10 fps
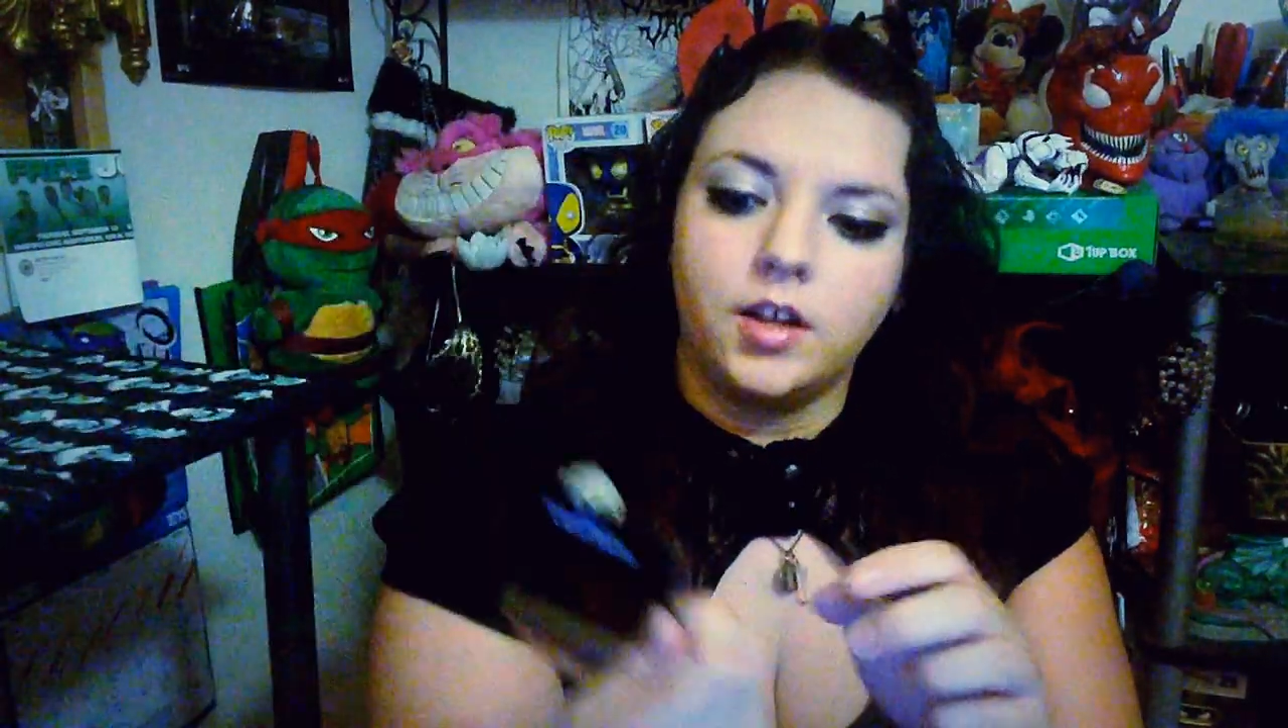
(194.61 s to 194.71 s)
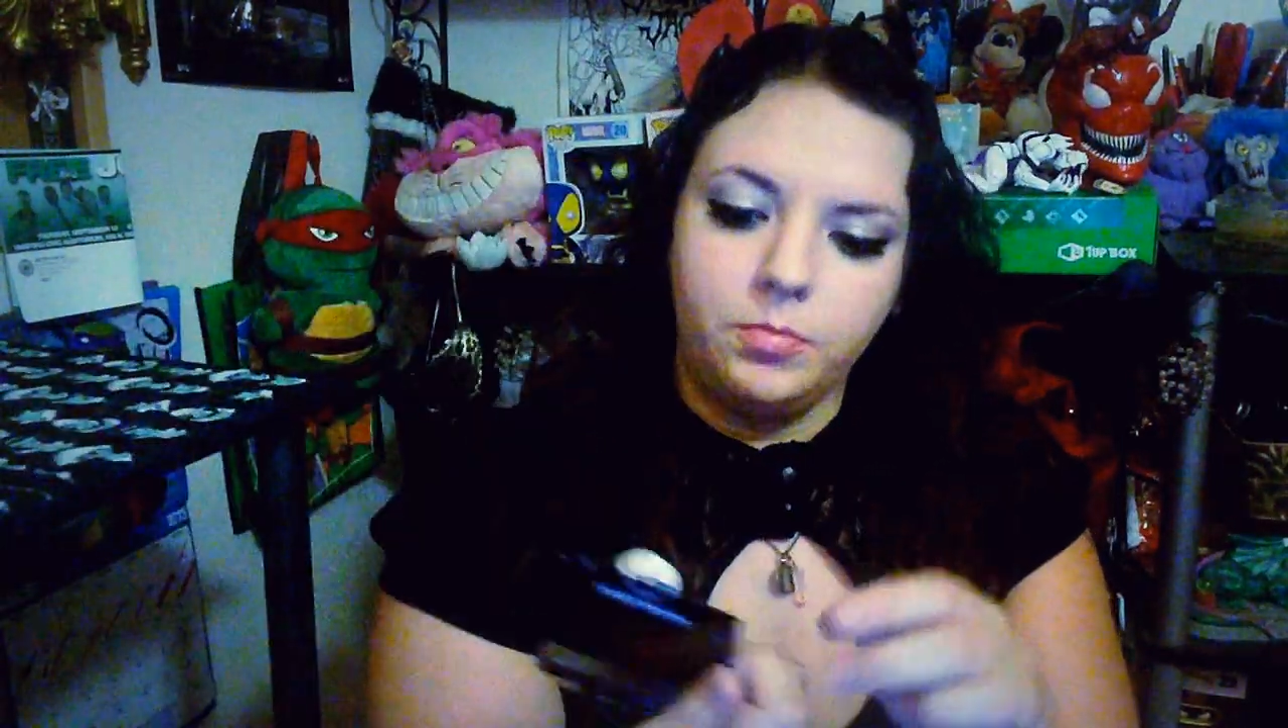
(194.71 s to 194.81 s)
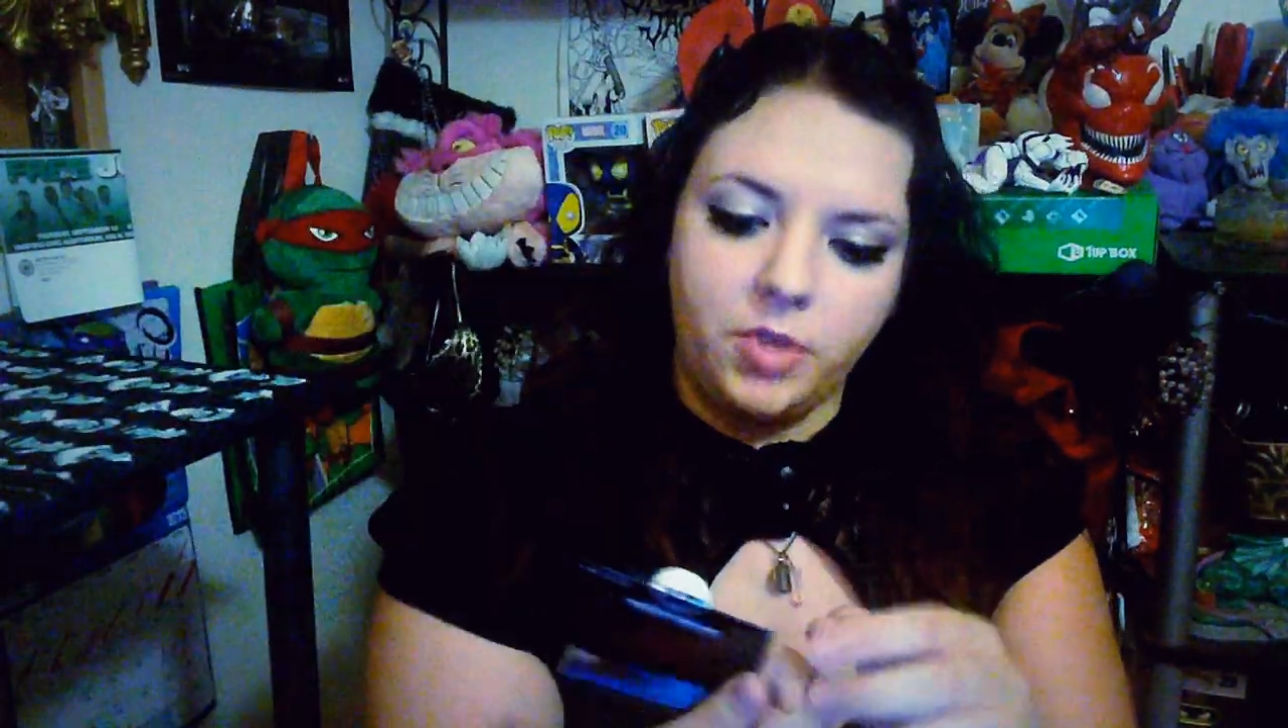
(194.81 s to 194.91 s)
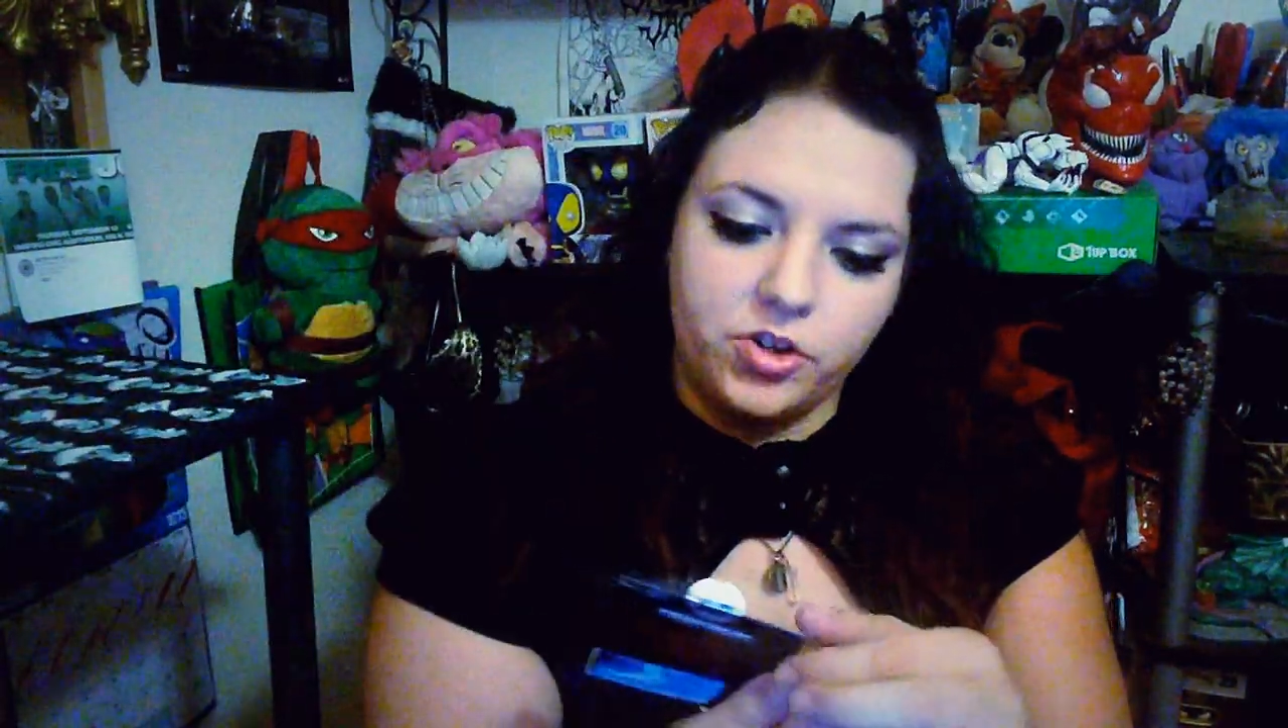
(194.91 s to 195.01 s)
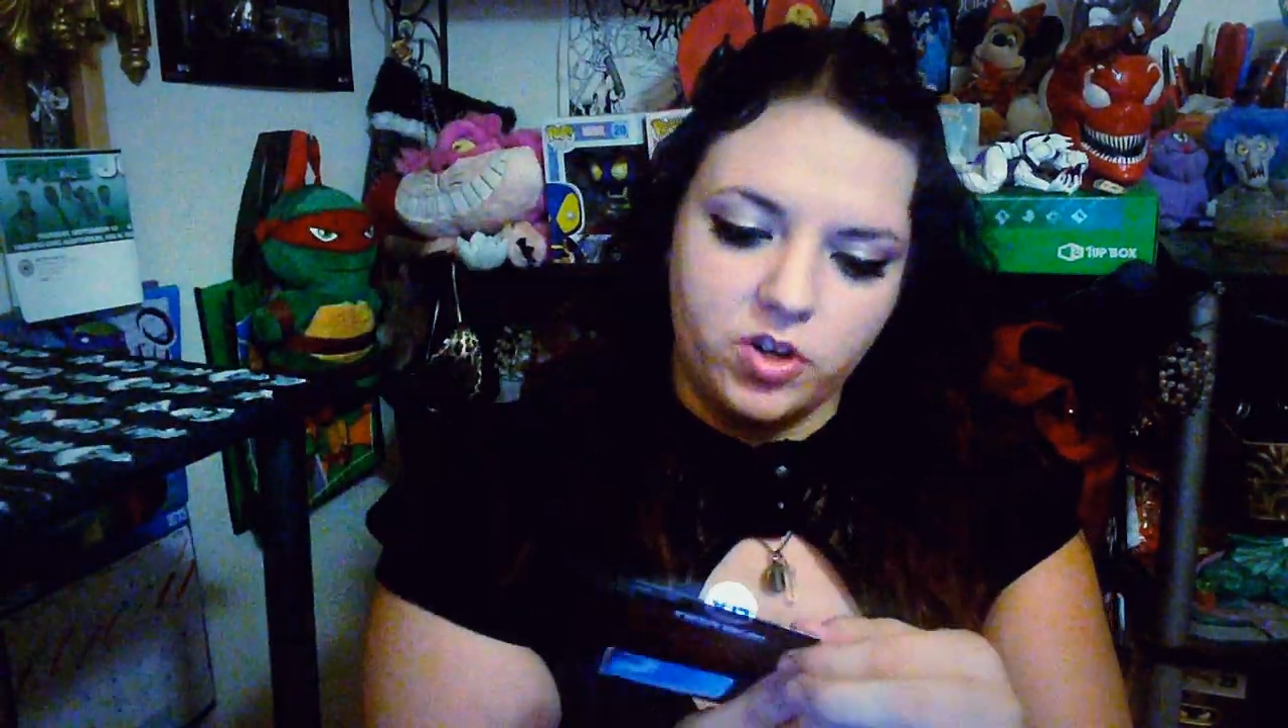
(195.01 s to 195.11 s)

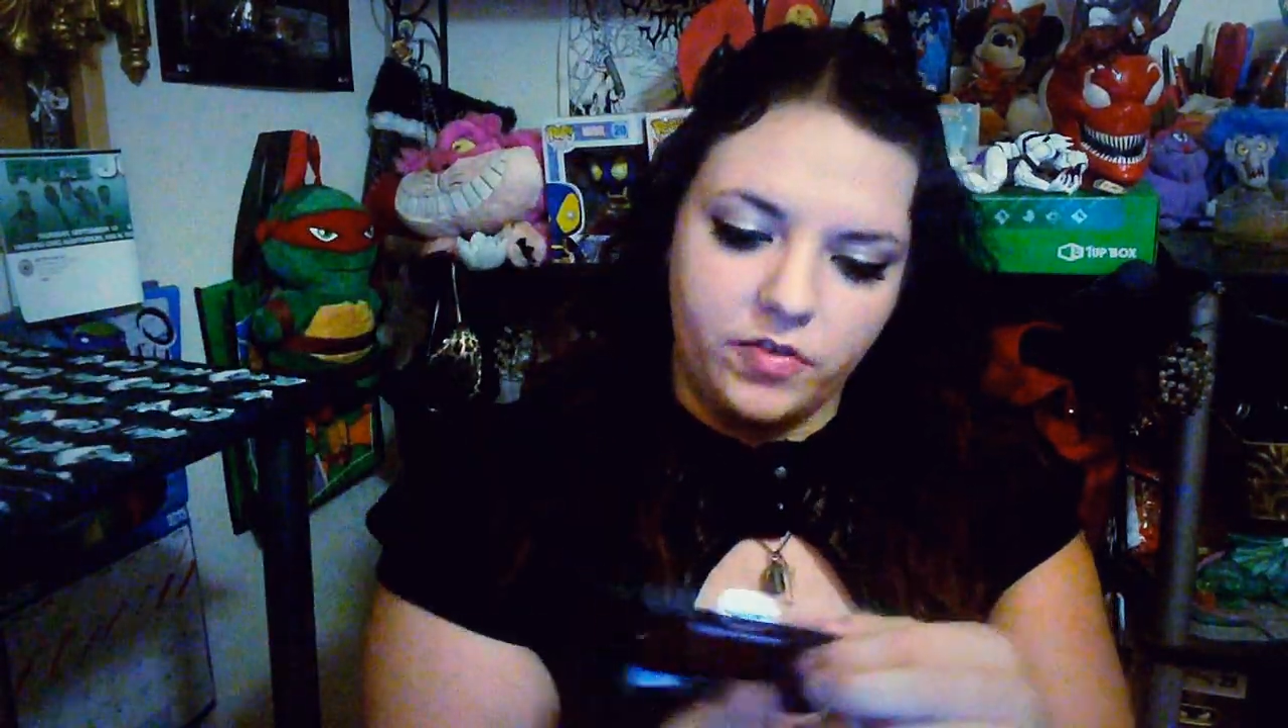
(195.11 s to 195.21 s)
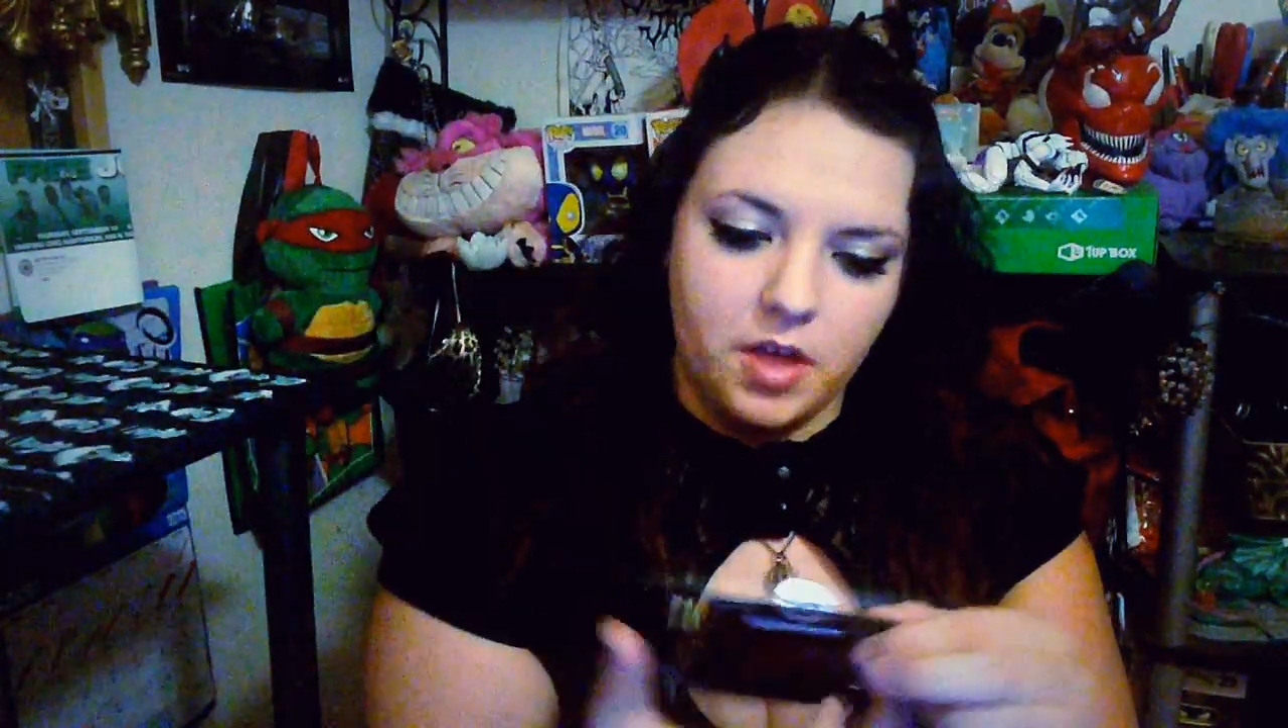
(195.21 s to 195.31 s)
I'm not sure if